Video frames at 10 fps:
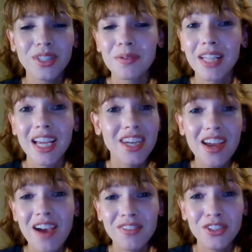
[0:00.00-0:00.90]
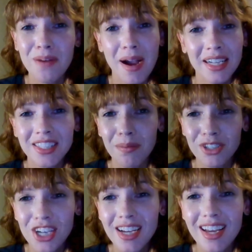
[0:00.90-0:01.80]
only will I not have to go back to
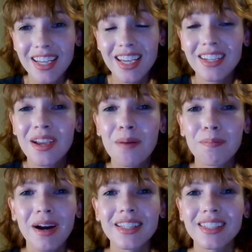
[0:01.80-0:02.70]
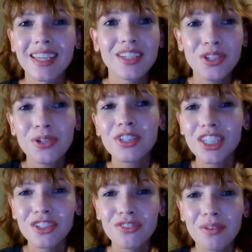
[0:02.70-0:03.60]
double check on it, but in 2
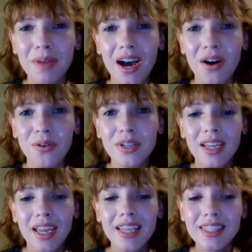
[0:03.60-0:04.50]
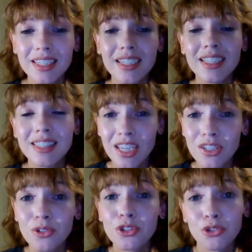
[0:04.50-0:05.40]
years from now, it's going to
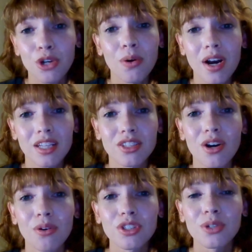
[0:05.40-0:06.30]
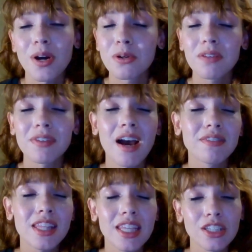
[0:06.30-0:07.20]
continue to grow on its own. So I don't even
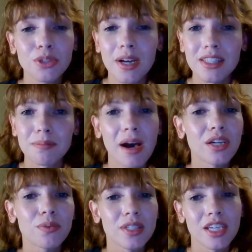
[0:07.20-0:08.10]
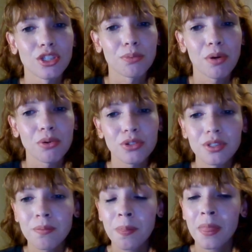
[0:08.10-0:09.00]
have to think twice about it once I do
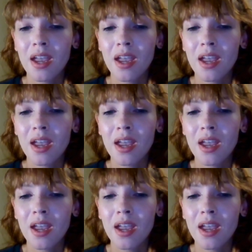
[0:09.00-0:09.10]
post.